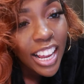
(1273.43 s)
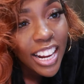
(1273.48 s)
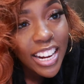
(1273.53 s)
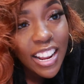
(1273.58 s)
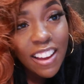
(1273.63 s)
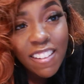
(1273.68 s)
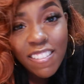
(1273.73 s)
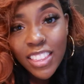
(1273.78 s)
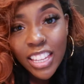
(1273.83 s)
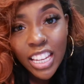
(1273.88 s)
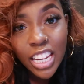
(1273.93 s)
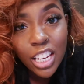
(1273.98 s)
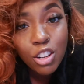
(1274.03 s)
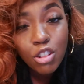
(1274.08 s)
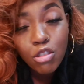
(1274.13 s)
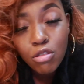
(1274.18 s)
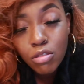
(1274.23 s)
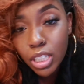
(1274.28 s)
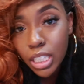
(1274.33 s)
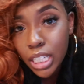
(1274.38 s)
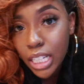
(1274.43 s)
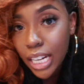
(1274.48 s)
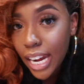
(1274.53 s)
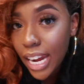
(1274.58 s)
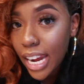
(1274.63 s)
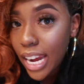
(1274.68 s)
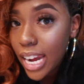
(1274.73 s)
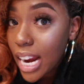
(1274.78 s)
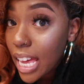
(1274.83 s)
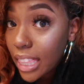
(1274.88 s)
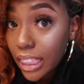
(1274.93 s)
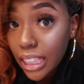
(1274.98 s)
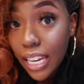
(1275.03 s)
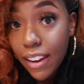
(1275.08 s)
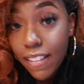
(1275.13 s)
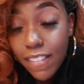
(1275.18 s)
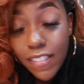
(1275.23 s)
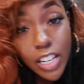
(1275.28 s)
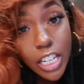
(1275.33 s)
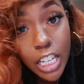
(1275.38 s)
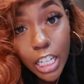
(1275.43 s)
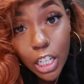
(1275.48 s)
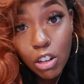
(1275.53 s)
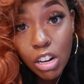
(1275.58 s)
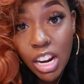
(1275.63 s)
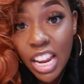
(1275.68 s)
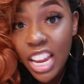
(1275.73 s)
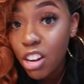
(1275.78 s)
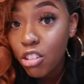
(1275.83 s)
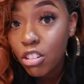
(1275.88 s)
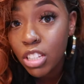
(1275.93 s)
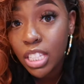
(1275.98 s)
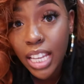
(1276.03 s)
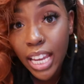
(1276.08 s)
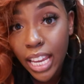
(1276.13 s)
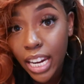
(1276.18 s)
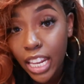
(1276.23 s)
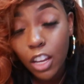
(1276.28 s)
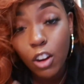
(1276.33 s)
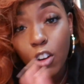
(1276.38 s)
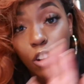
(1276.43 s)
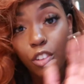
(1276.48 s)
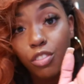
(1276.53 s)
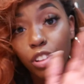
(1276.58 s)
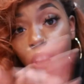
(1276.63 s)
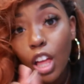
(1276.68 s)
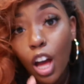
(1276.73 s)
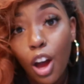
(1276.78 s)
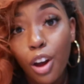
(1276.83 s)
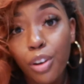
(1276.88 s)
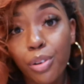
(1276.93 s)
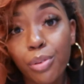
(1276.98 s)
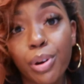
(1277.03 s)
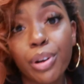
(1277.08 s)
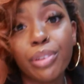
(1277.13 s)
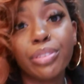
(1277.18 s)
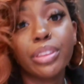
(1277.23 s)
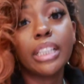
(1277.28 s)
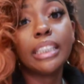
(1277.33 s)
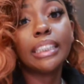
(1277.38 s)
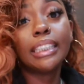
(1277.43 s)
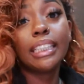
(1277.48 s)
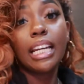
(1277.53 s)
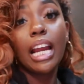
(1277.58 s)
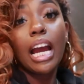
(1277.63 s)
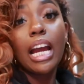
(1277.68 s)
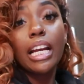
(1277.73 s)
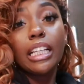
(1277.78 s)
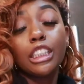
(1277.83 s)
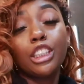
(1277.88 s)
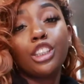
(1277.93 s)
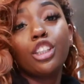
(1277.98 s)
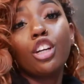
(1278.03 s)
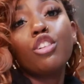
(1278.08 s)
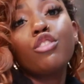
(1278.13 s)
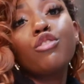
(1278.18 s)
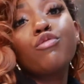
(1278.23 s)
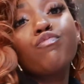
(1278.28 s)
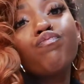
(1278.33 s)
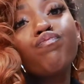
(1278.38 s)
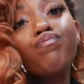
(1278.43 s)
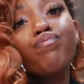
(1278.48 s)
definitely ain't doing nothing fun or entertaining or vlog worthy tonight so